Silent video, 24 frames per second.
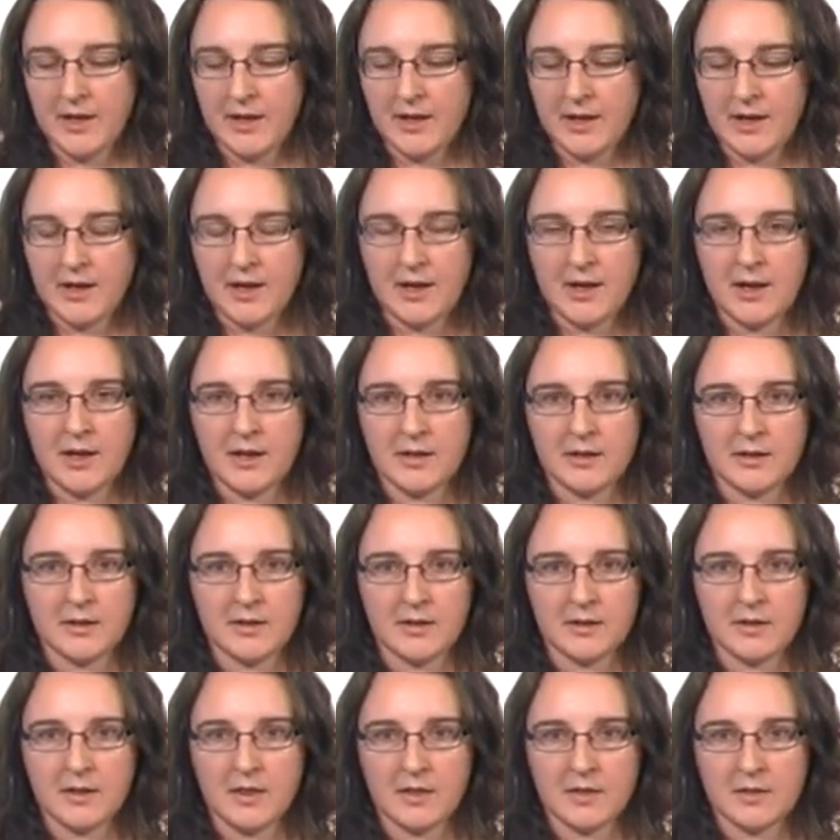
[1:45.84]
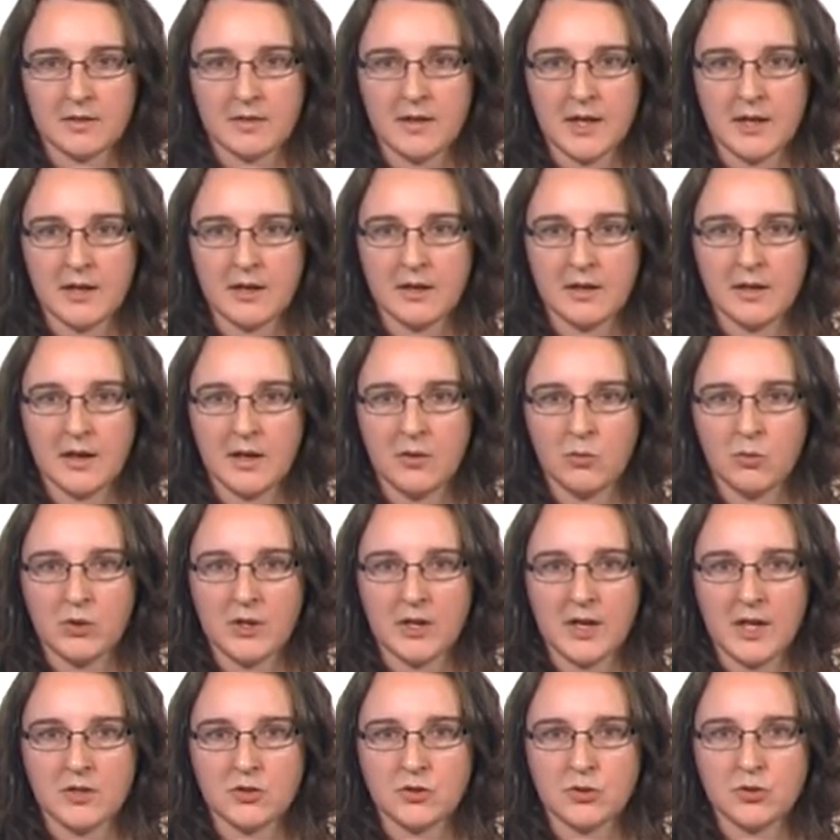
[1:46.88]
And then I would
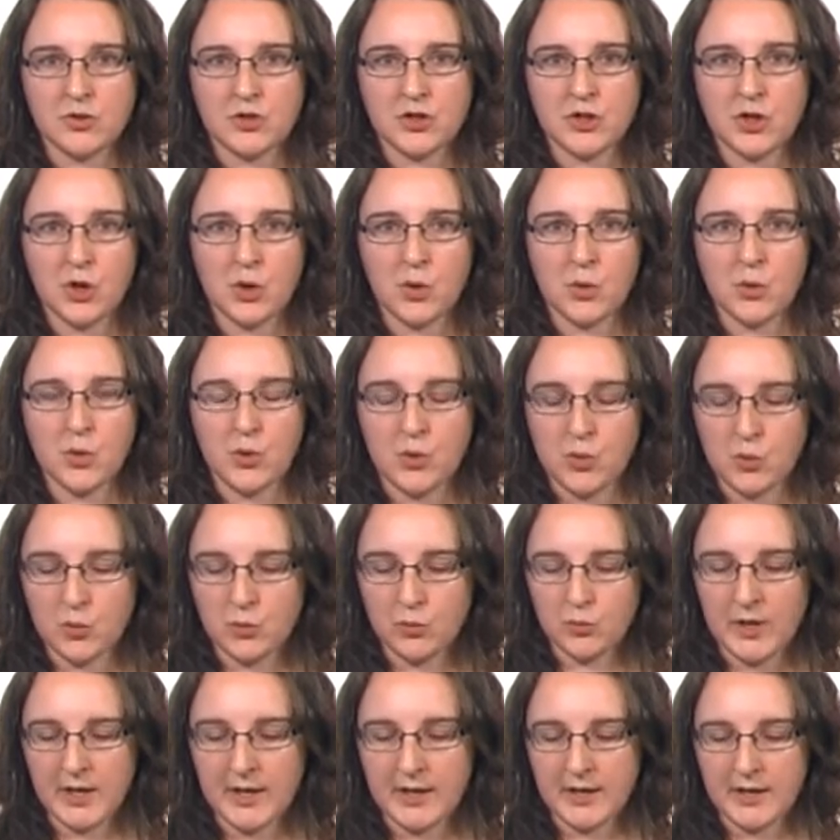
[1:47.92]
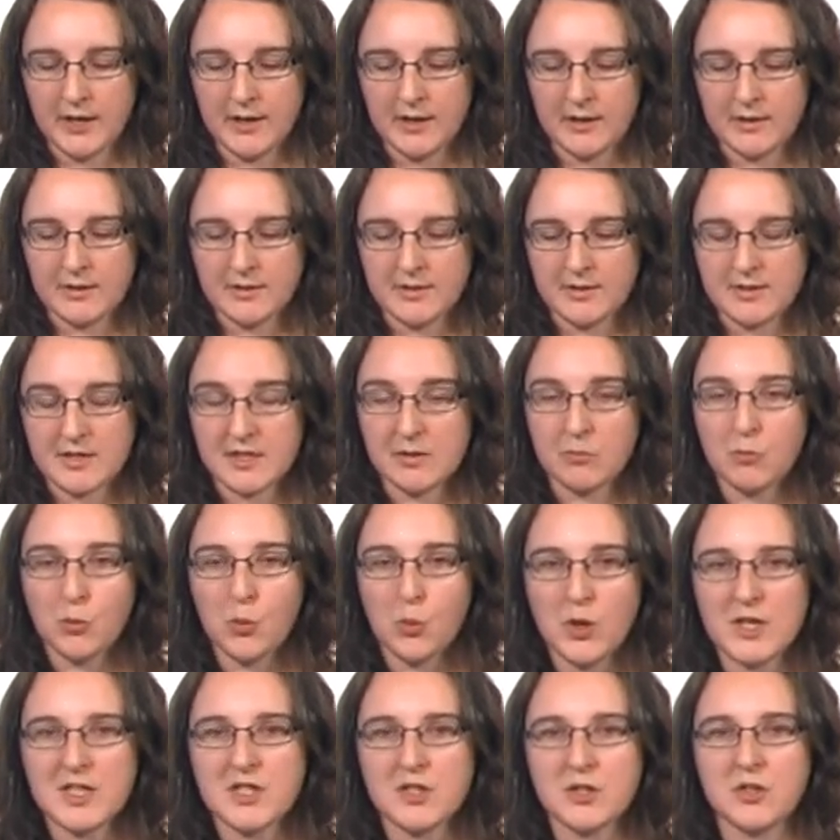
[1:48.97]
like to show you some
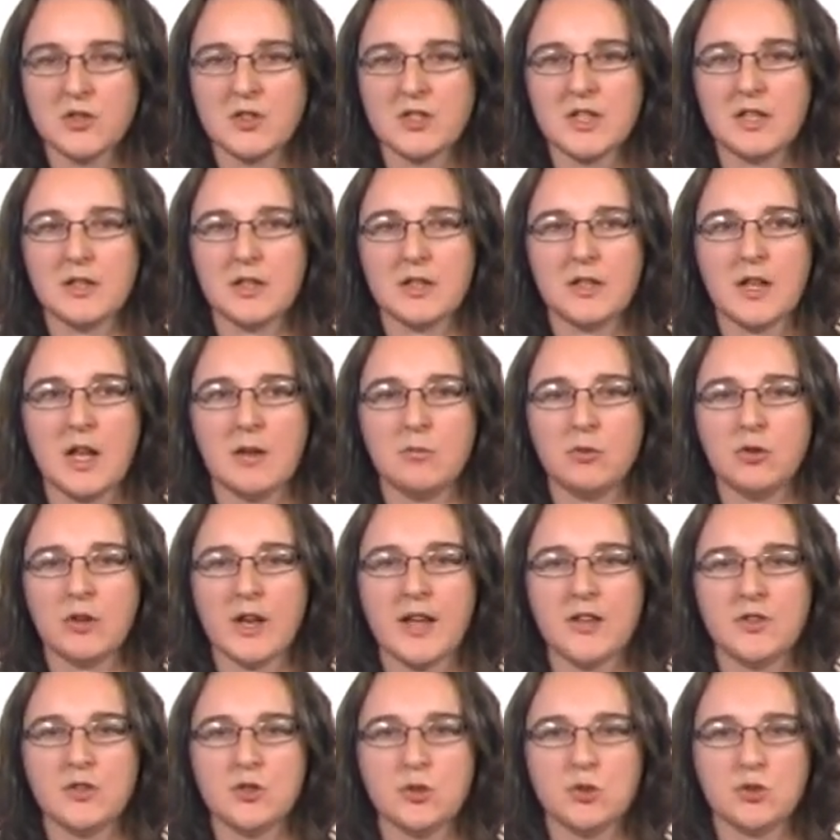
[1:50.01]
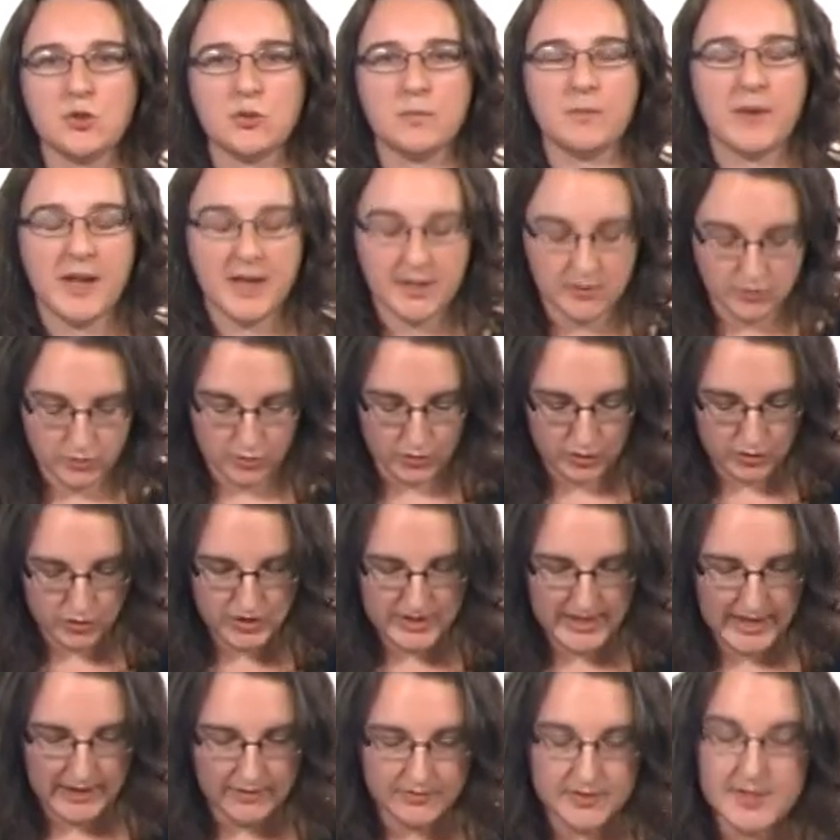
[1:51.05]
questions that I would like you to make to
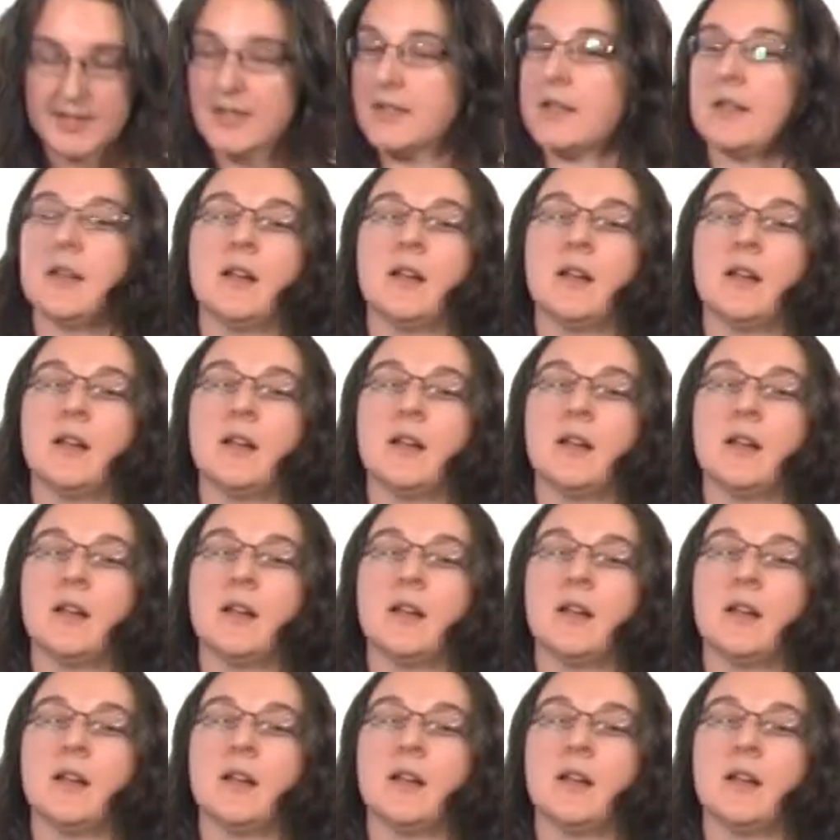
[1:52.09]
yourselves